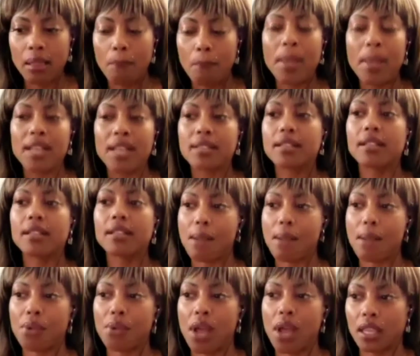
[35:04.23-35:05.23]
the best
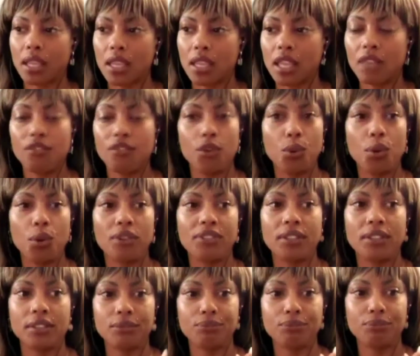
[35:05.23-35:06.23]
example I can give you of
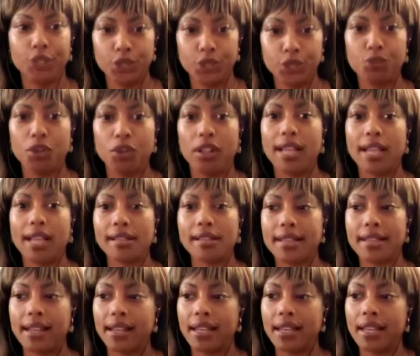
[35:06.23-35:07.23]
a goodwill
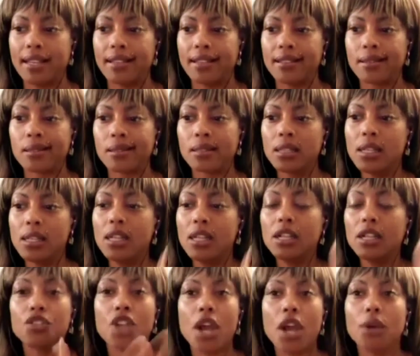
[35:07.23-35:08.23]
asset is,
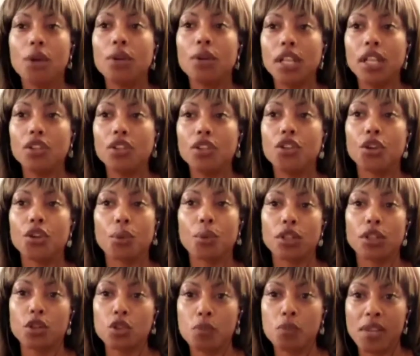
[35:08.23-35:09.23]
Tony, you're one
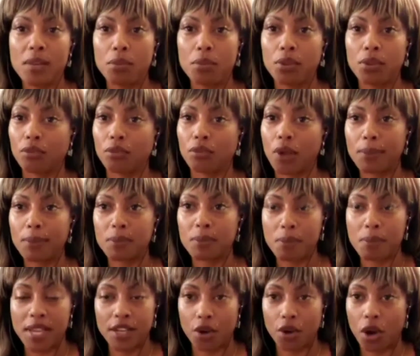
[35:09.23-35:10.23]
of those people that robs
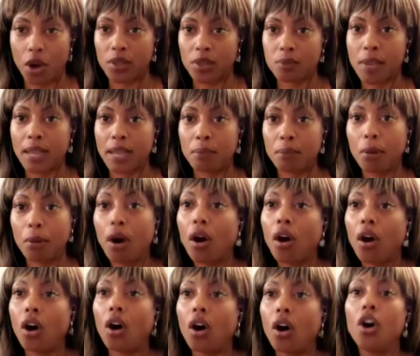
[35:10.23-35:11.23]
Peter to always pay
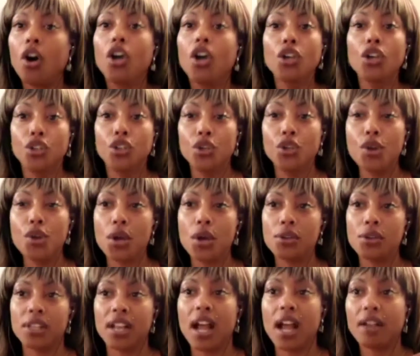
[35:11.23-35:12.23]
Paul. You know
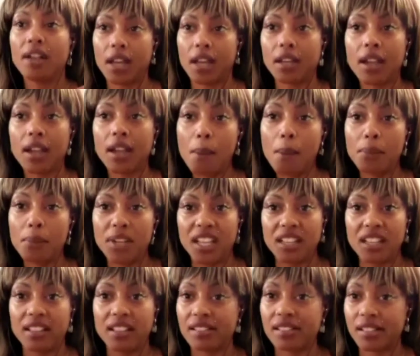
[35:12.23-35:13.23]
that I've got a company
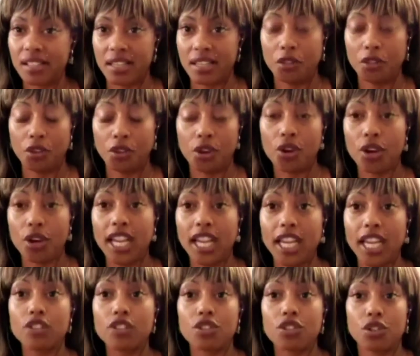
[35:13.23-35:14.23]
that's sitting in the
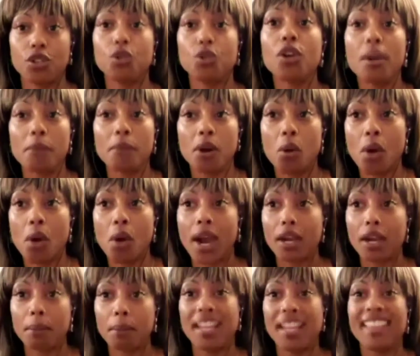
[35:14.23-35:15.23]
green, so you come
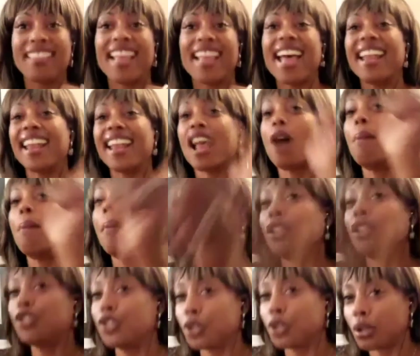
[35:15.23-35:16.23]
acquire me, and that now
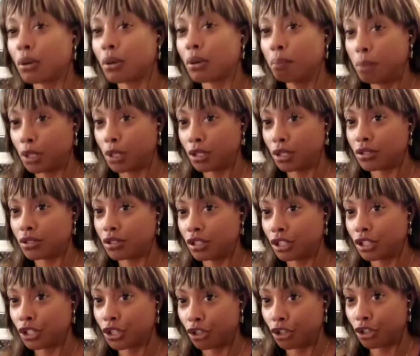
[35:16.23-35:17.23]
makes your books
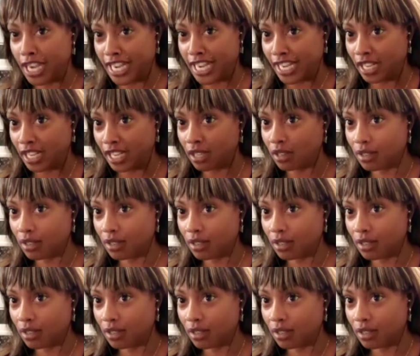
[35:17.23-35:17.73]
look green.